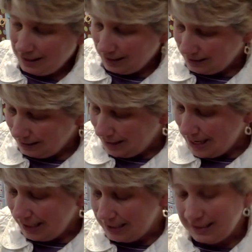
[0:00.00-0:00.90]
And the
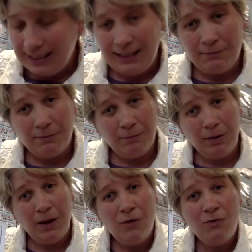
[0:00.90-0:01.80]
kite is getting
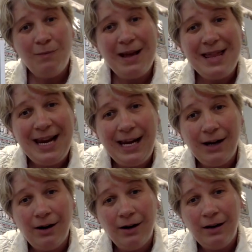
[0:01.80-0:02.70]
blown by the
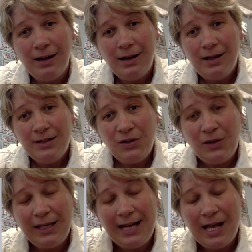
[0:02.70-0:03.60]
air. So you
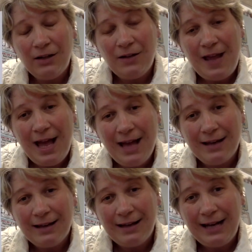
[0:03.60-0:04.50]
can color that
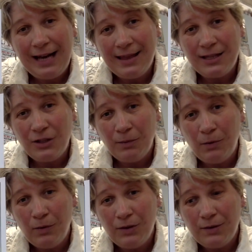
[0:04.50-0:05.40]
and add that to your
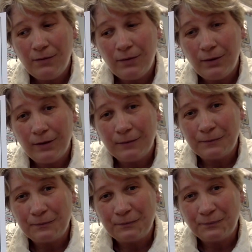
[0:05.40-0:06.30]
poetry folder.
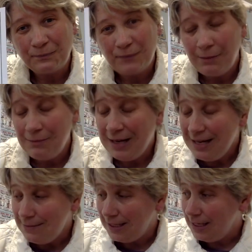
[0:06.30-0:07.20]
And
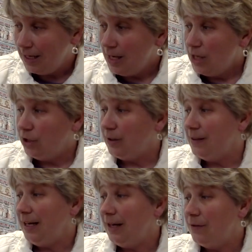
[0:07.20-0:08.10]
maybe you can
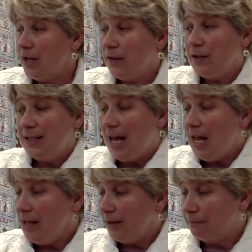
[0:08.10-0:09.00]
think of another
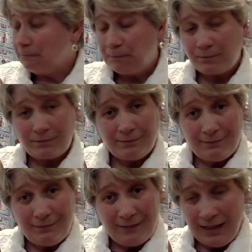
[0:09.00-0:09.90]
solid
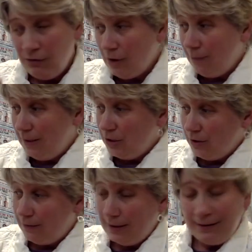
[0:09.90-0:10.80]
and draw a
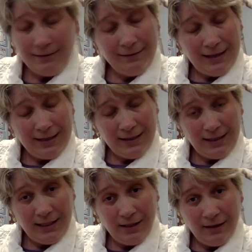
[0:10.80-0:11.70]
picture of it next to
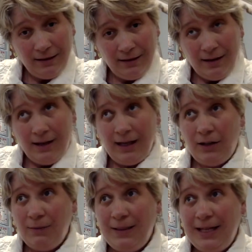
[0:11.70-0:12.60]
here. It
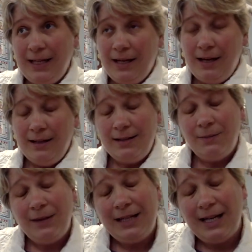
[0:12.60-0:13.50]
could be
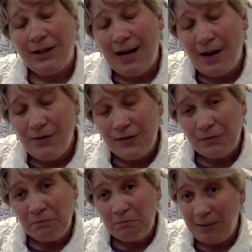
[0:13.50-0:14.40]
something at your
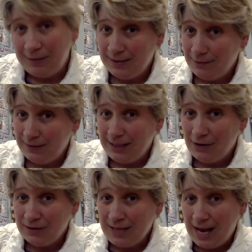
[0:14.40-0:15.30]
house, maybe something
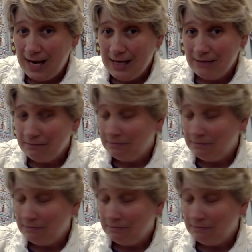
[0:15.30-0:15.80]
outside.